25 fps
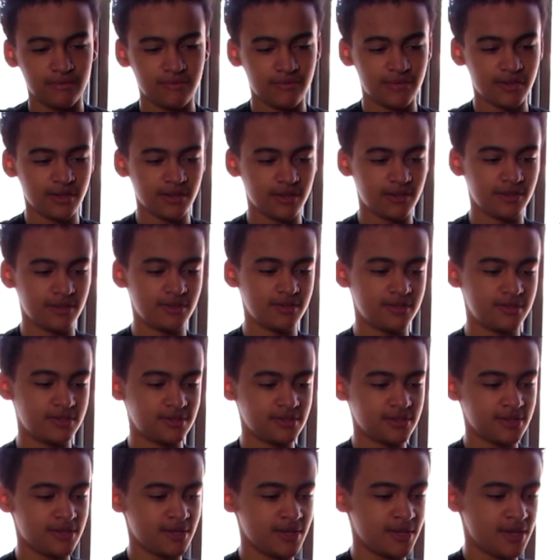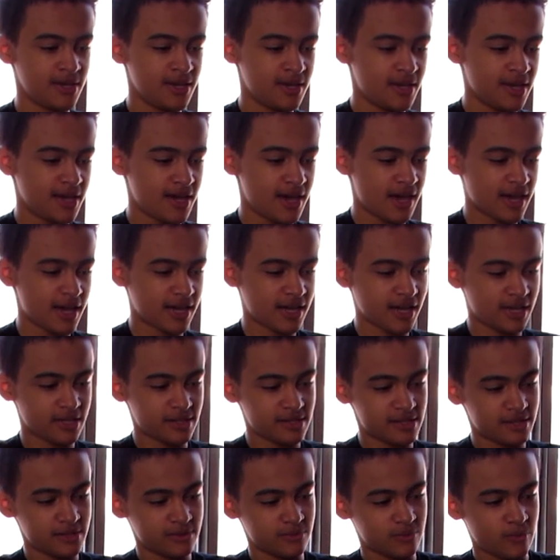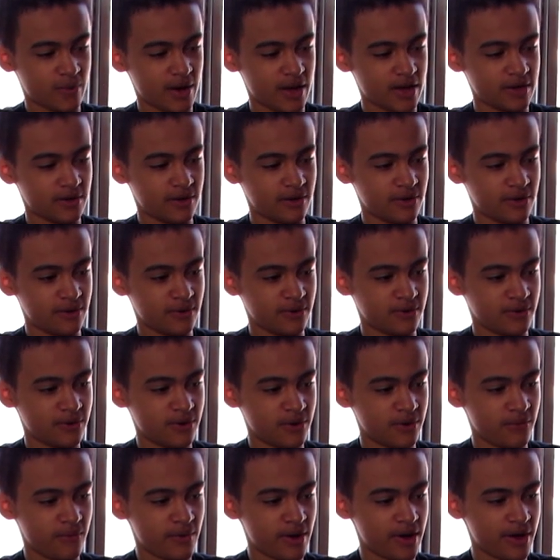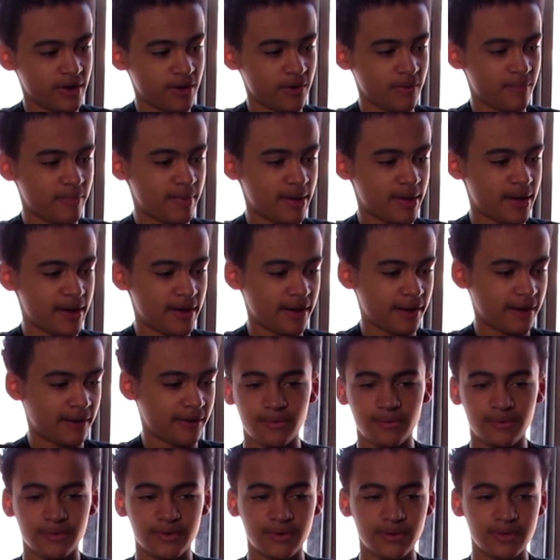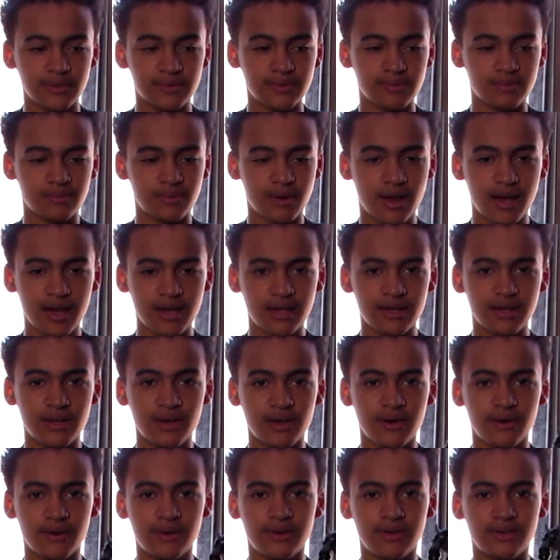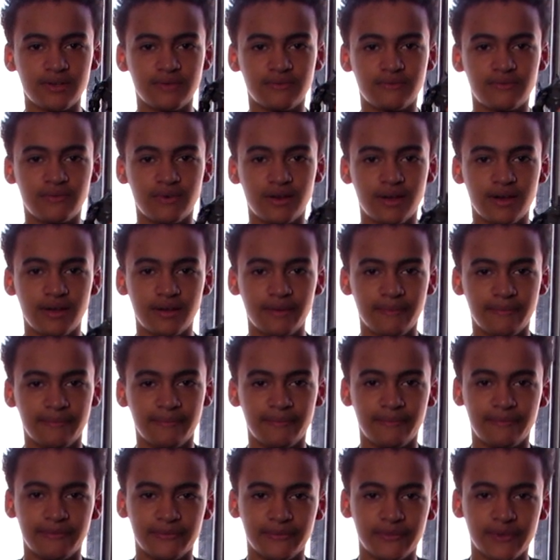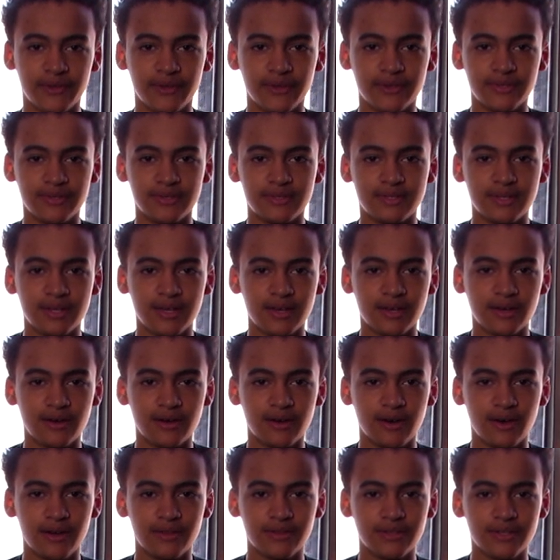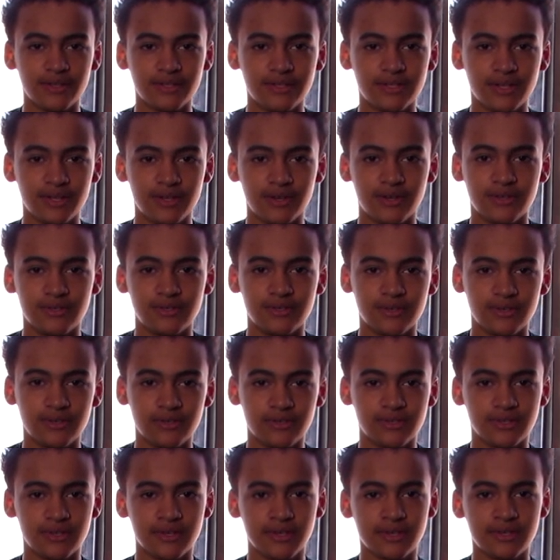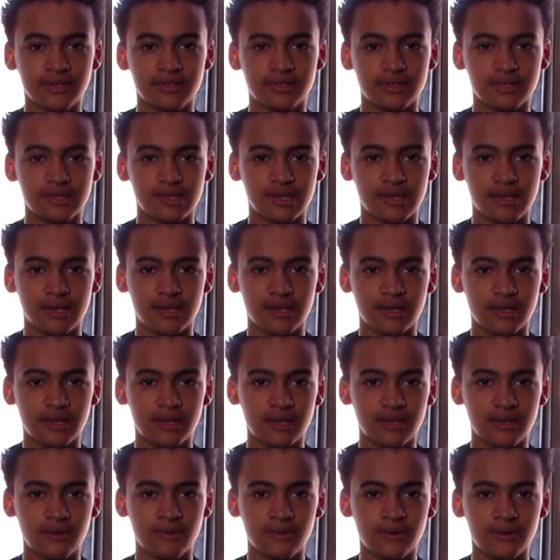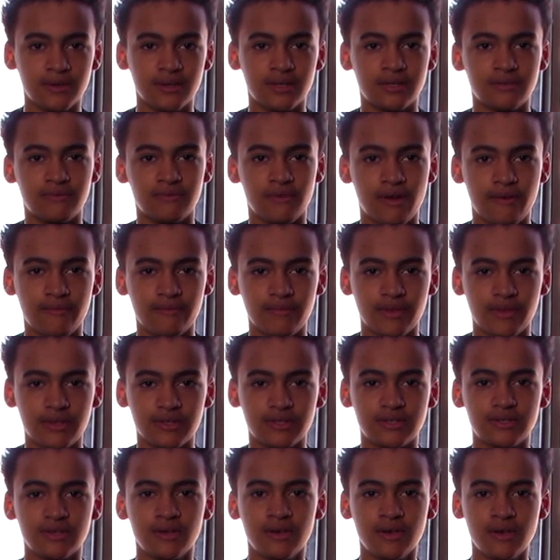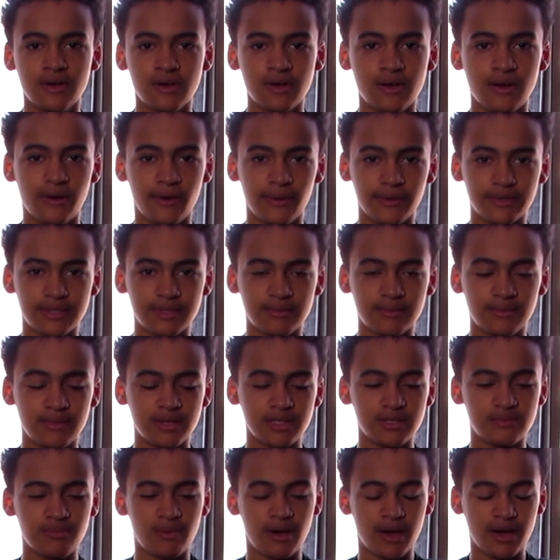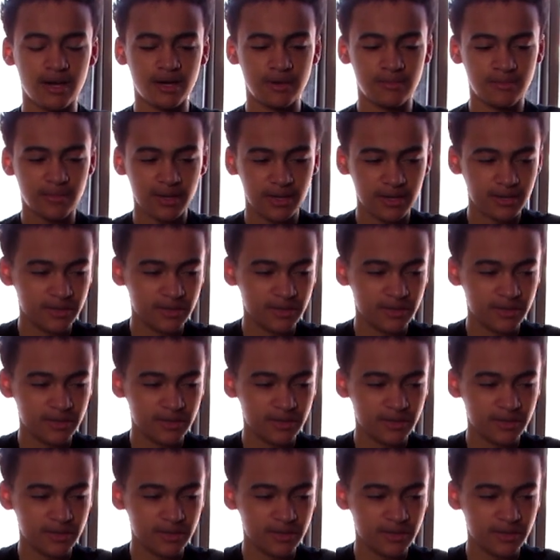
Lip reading: villains. I got this Rhino a while back. This Rhino is from this thing called the Sinister Six thing, and it's from this Ultimate Spider-Man